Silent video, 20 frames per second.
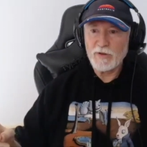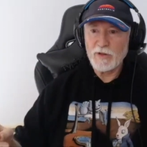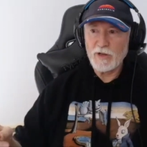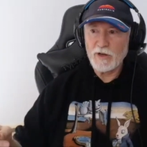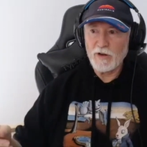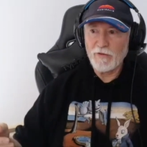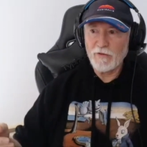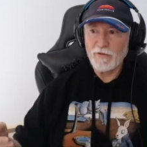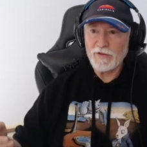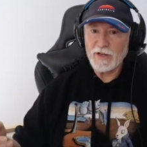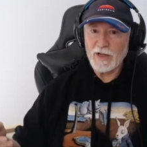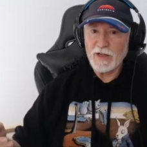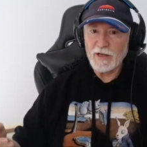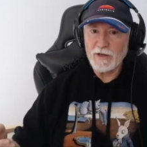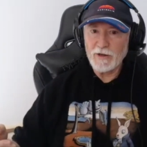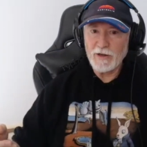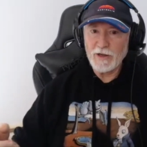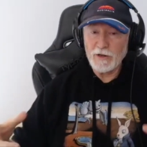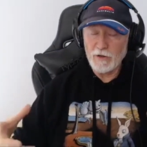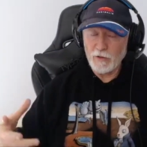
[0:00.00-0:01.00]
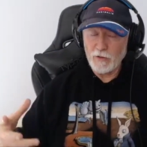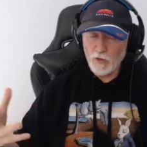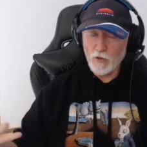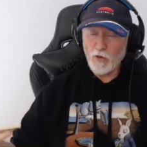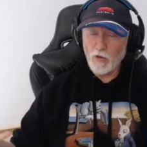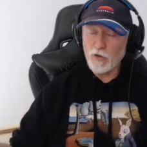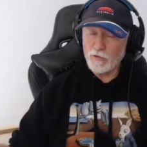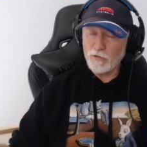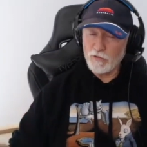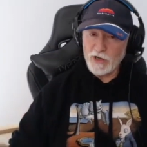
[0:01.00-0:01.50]
that I've done and
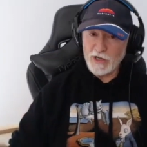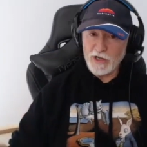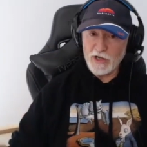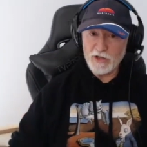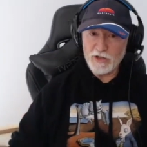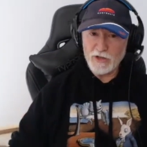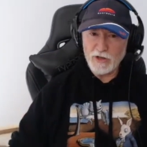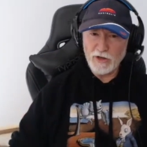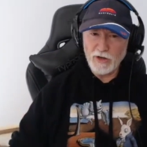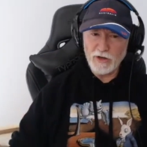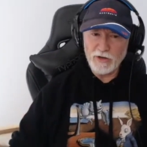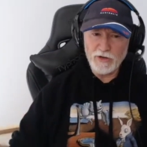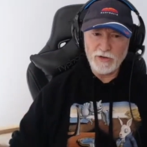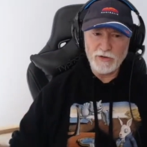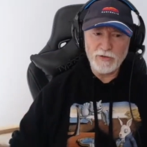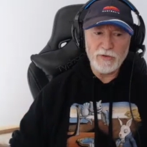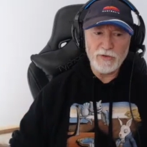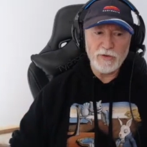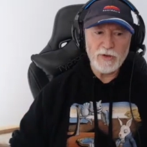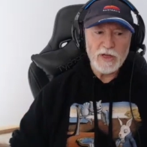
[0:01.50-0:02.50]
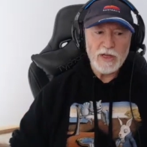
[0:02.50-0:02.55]
all the readings that I do.